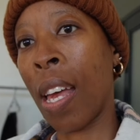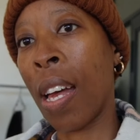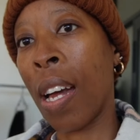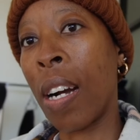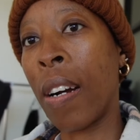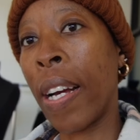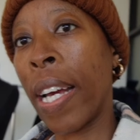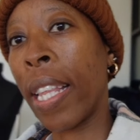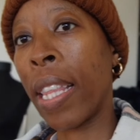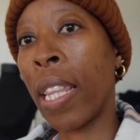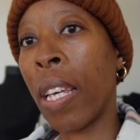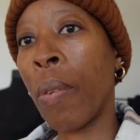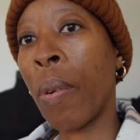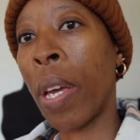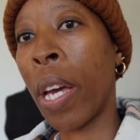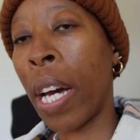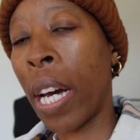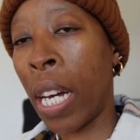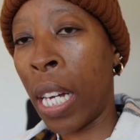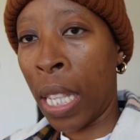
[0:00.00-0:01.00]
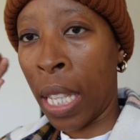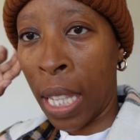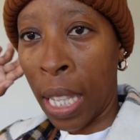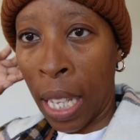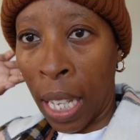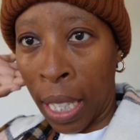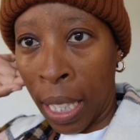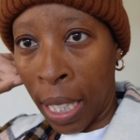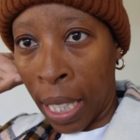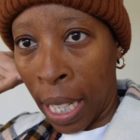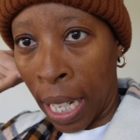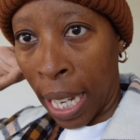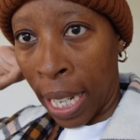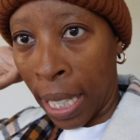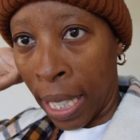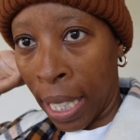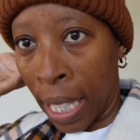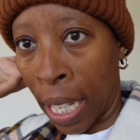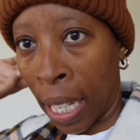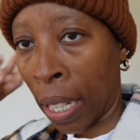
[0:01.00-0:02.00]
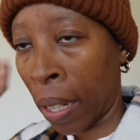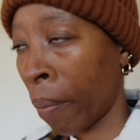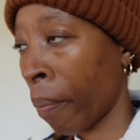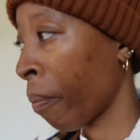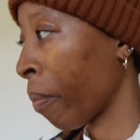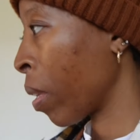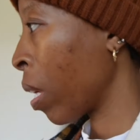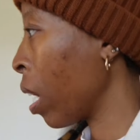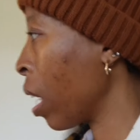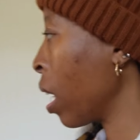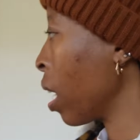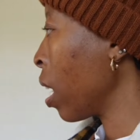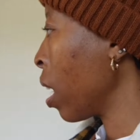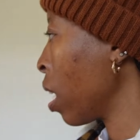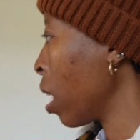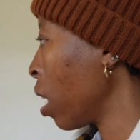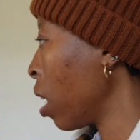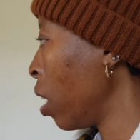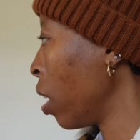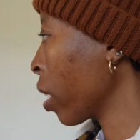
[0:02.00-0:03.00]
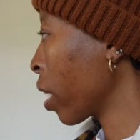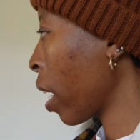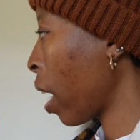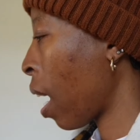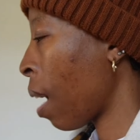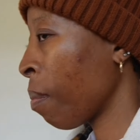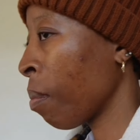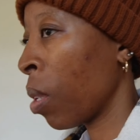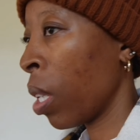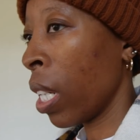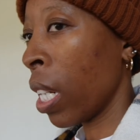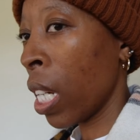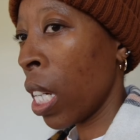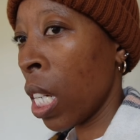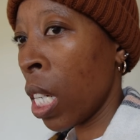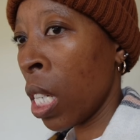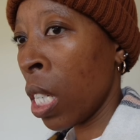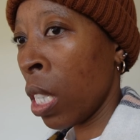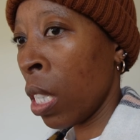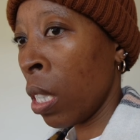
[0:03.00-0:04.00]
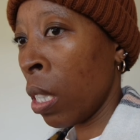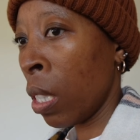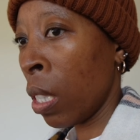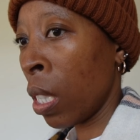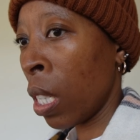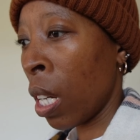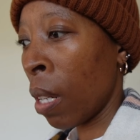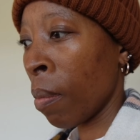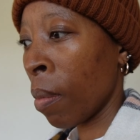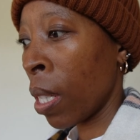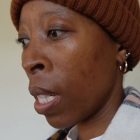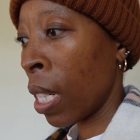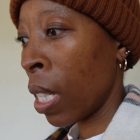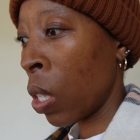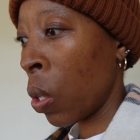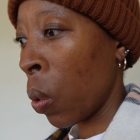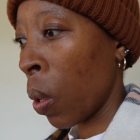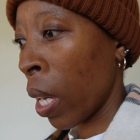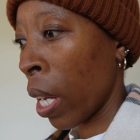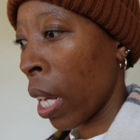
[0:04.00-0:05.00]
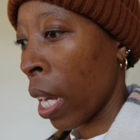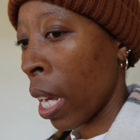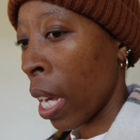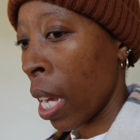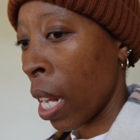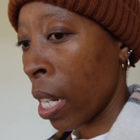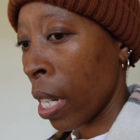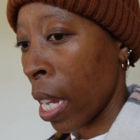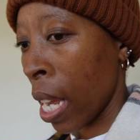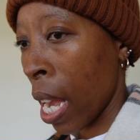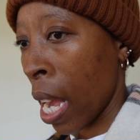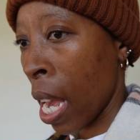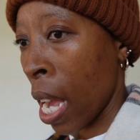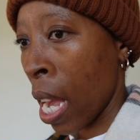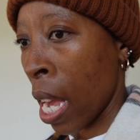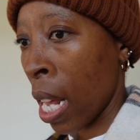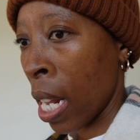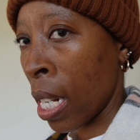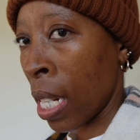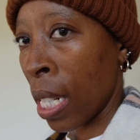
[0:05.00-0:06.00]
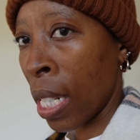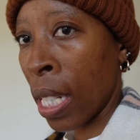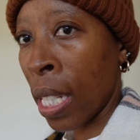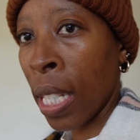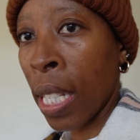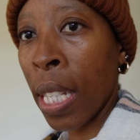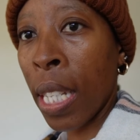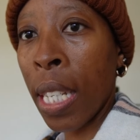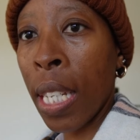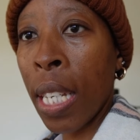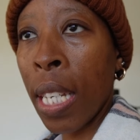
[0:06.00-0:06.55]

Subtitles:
Alright, there we are. There's lighting. Okay, I'm gonna go ahead and